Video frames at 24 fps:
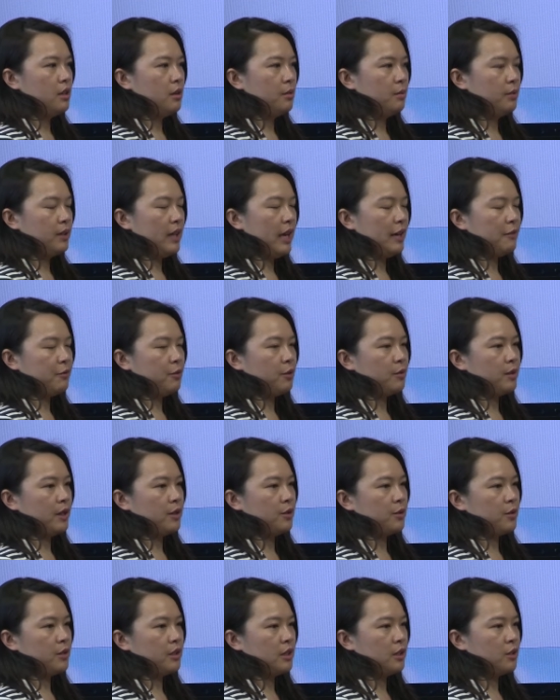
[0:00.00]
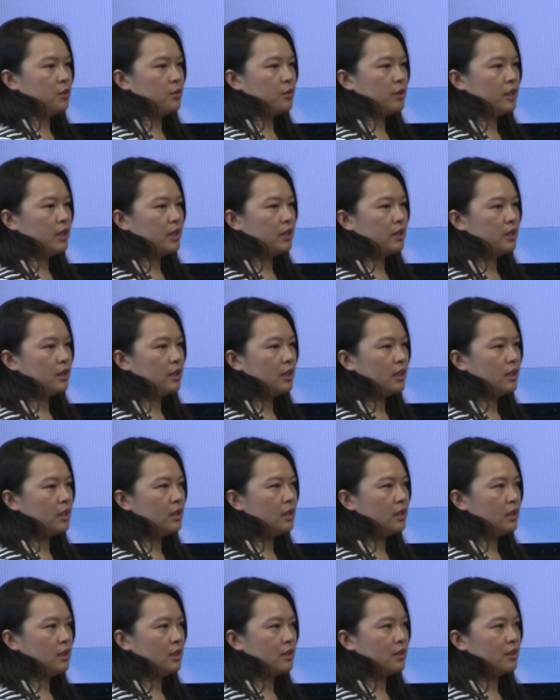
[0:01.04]
platform that's already
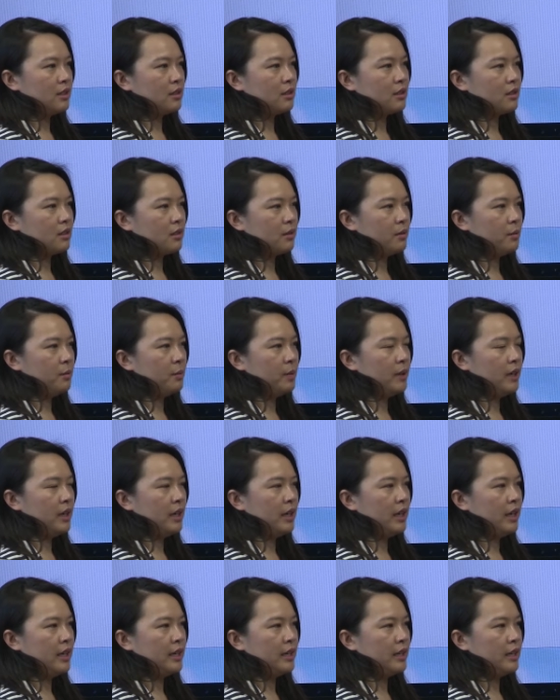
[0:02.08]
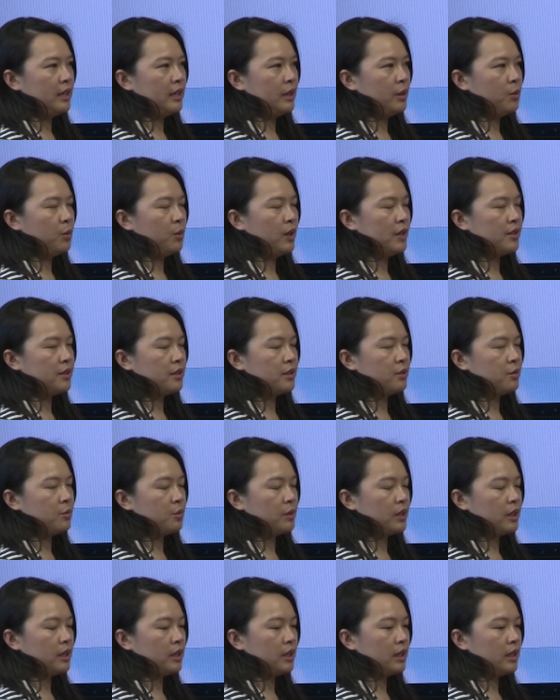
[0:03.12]
created. It's but it wasn't
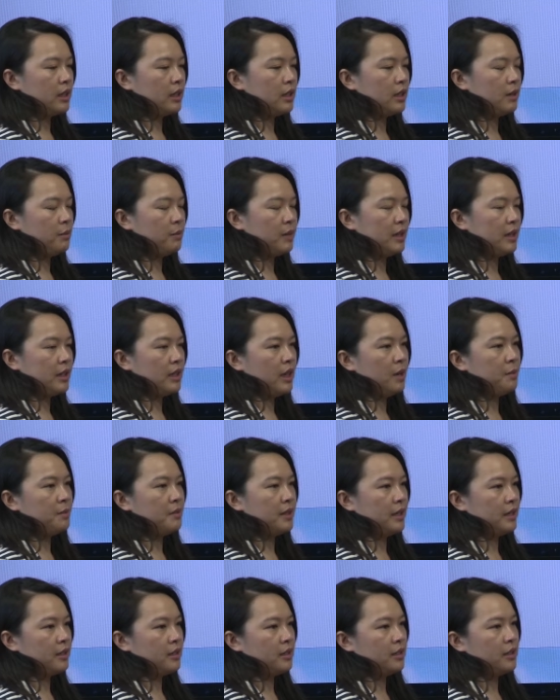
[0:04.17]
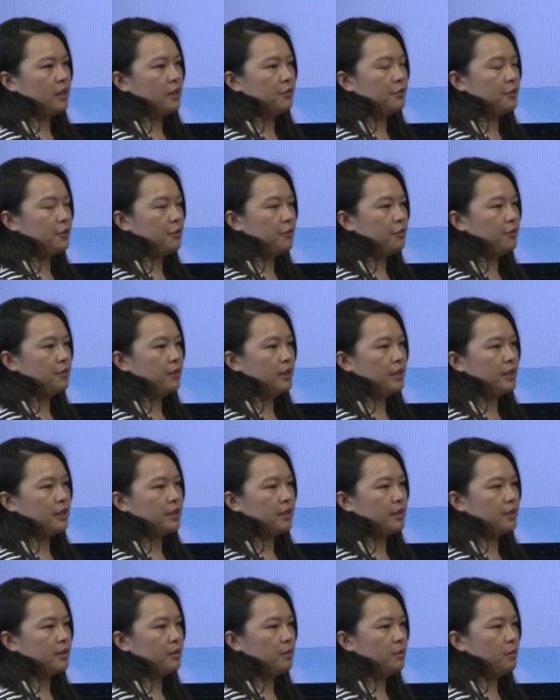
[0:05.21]
really being updated enough to
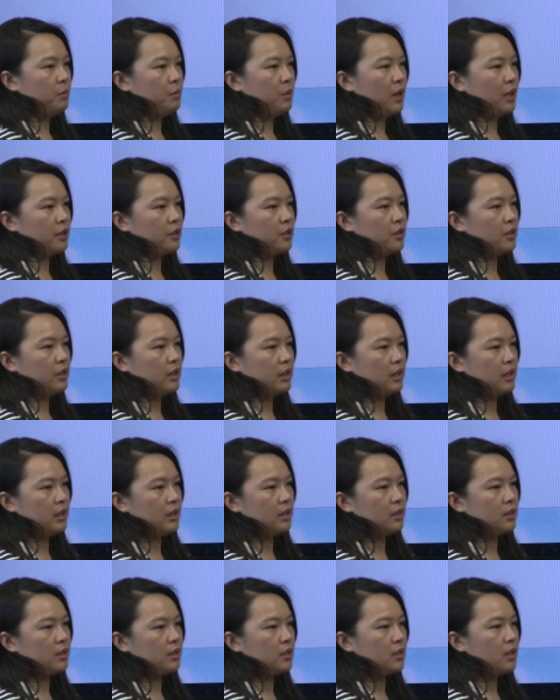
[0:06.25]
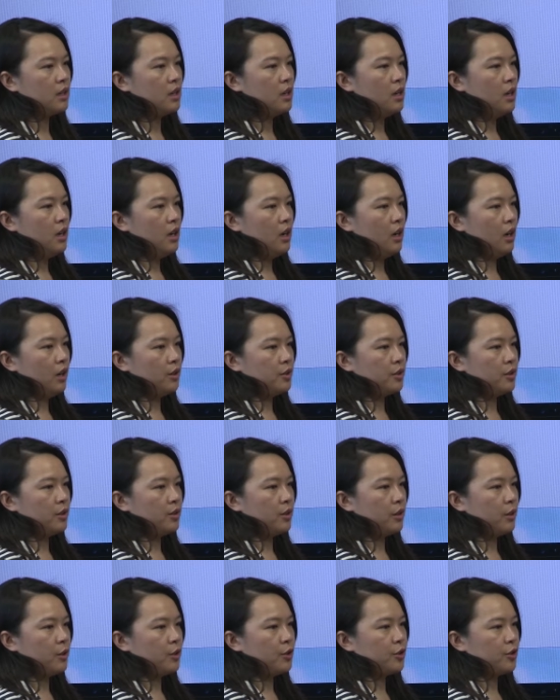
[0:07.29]
fit modern needs. Also,
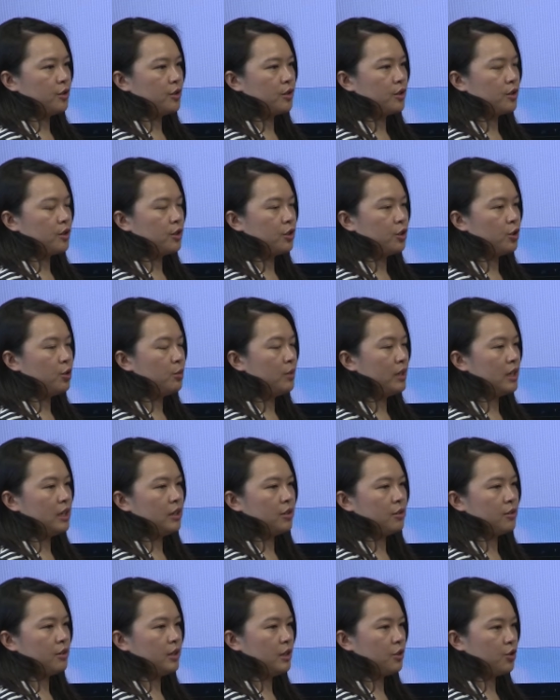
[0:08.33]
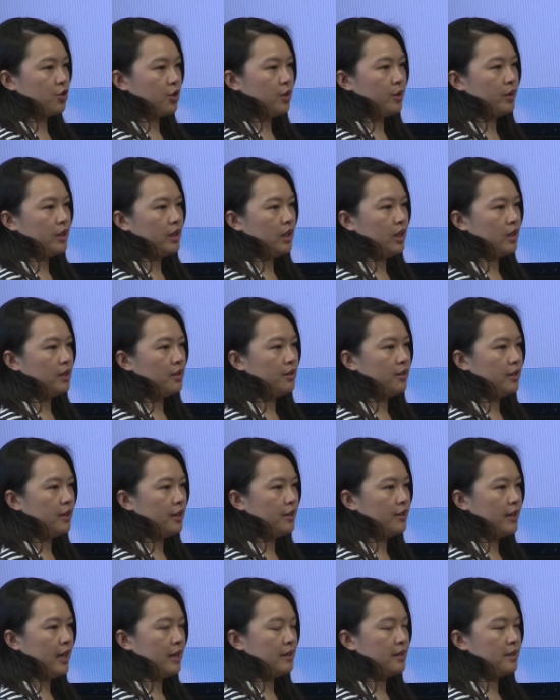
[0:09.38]
there was just too many other things going on in
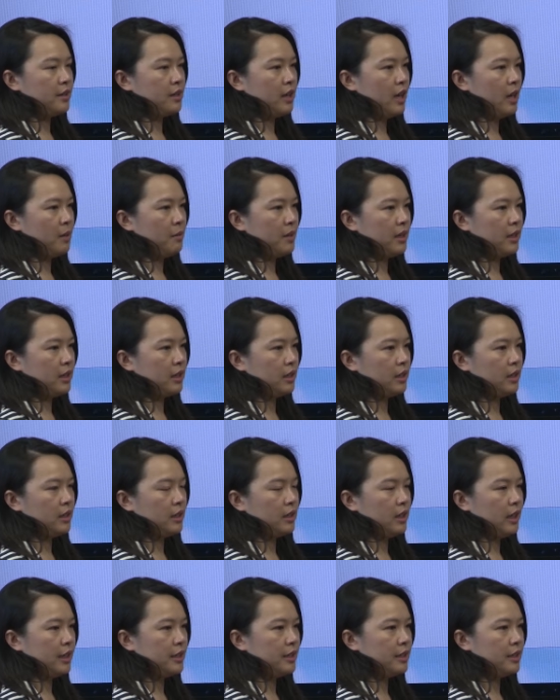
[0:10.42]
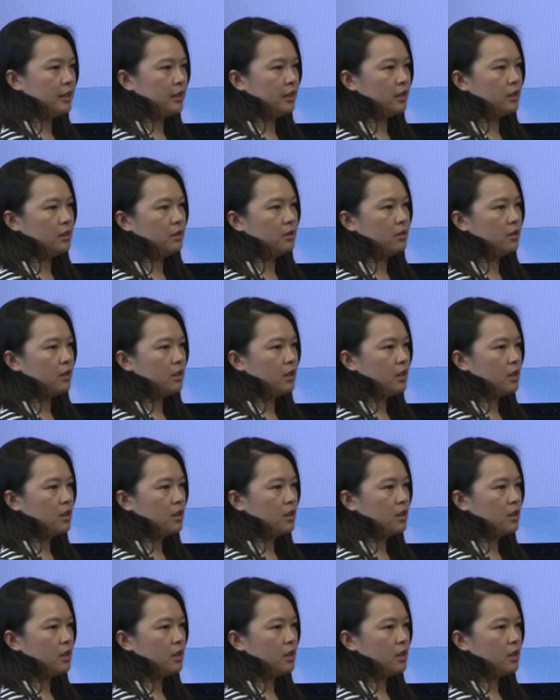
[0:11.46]
there that did not make it an ideal